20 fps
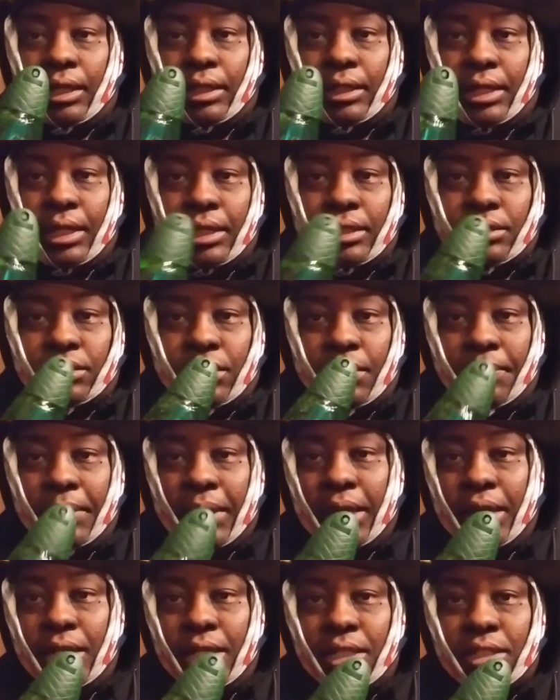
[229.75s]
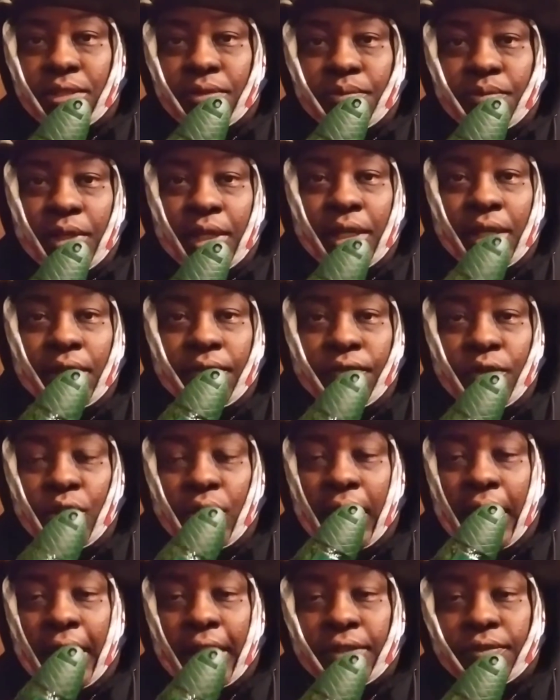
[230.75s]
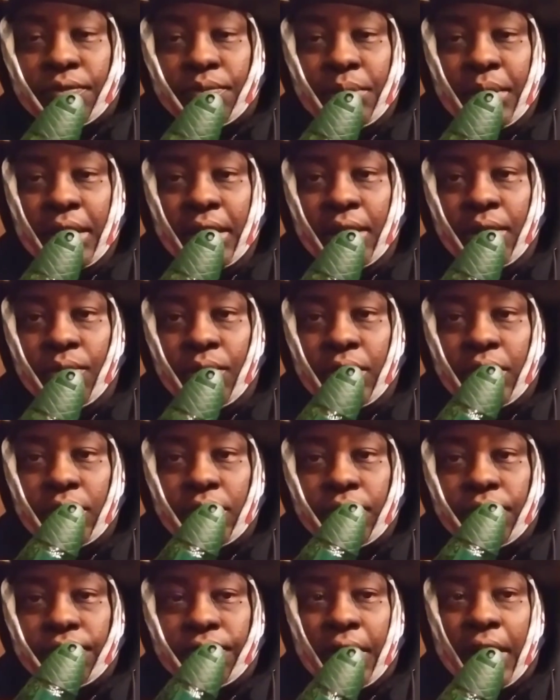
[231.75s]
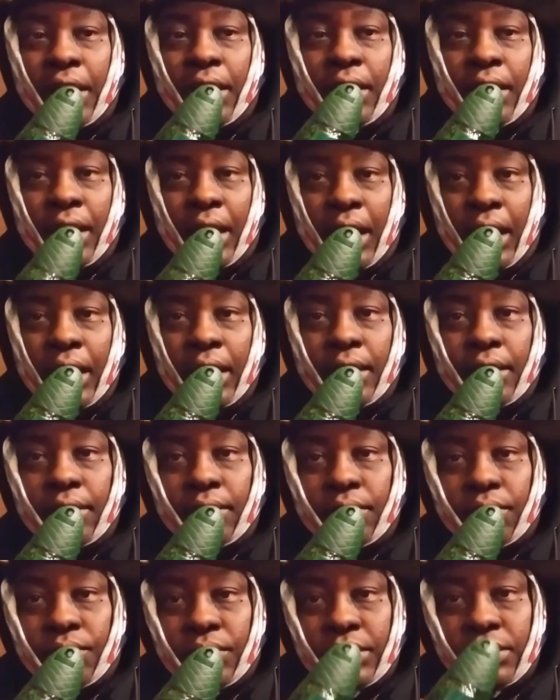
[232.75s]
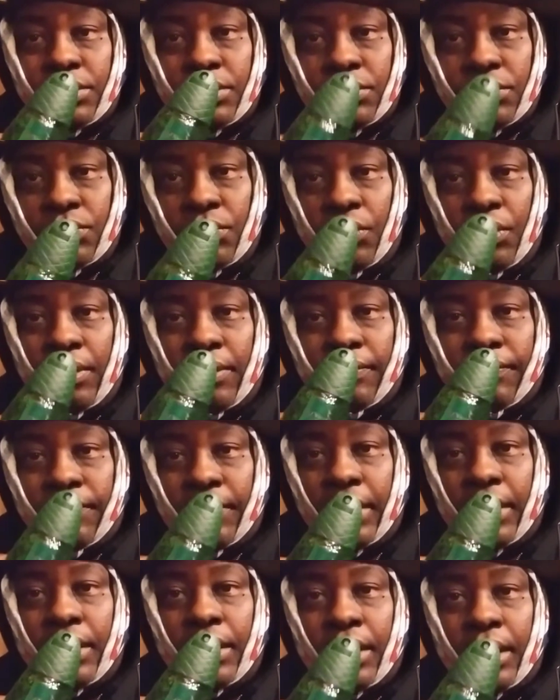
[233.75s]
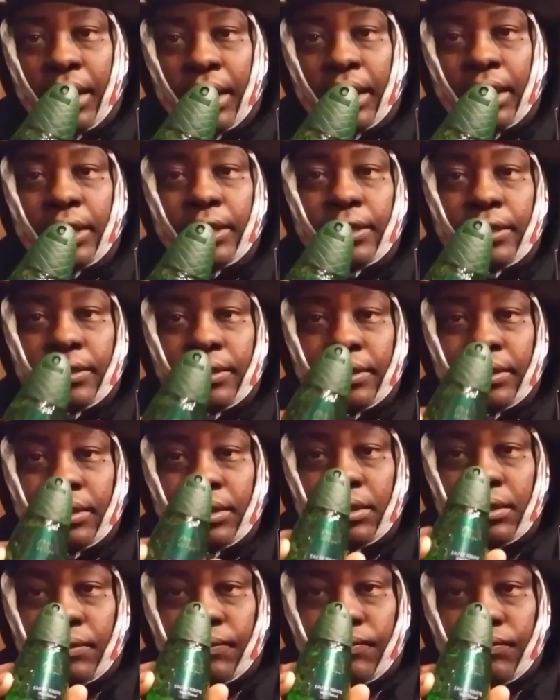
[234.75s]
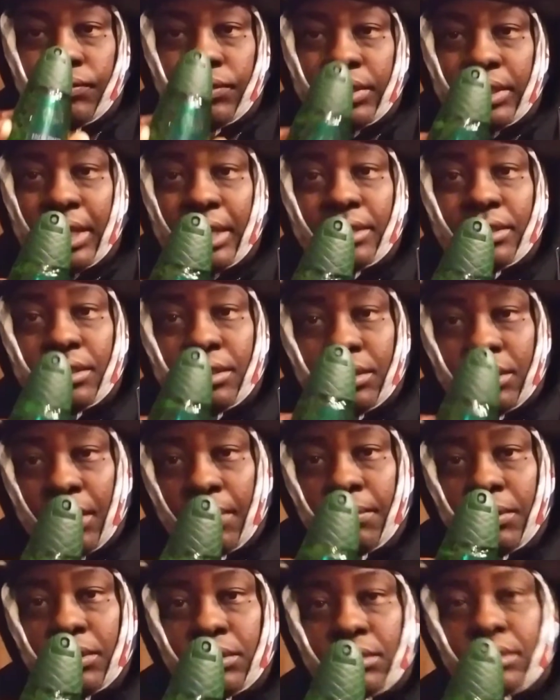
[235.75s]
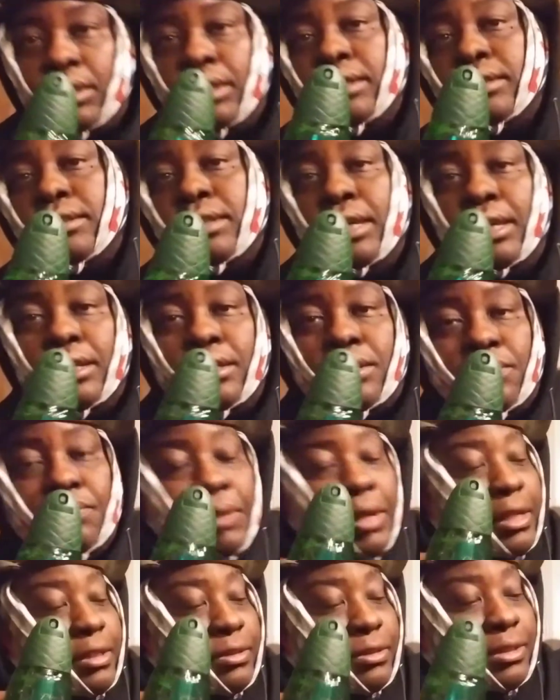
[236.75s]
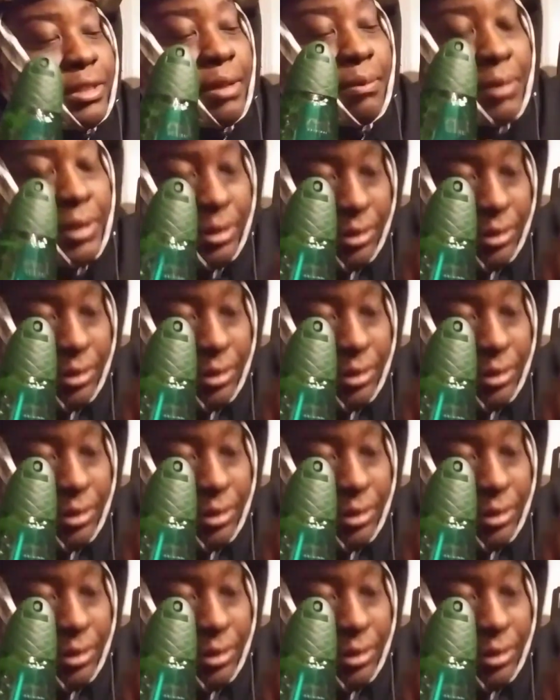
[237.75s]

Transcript: Did, to me, this spell, if you guys familiar with Fahrenheit, Christian's Dior, Fahrenheit, that's a similar sense that it smells similar